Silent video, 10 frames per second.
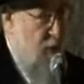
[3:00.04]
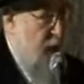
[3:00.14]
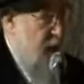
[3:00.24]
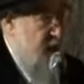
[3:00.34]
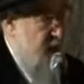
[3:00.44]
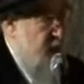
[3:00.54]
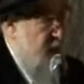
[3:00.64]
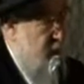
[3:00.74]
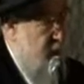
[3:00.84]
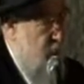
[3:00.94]
One is
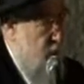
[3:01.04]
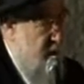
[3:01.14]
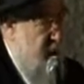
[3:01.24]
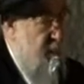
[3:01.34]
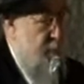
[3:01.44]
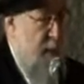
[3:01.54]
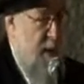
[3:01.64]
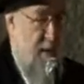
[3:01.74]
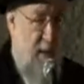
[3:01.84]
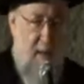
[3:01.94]
more
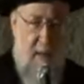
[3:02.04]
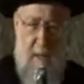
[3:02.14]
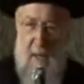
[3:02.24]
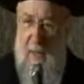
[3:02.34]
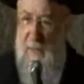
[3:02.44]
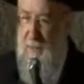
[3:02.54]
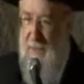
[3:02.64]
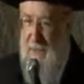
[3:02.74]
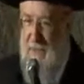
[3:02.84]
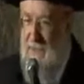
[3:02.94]
sympathetic, the other
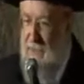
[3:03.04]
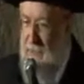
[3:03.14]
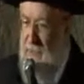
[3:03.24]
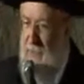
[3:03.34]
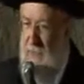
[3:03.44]
one is not.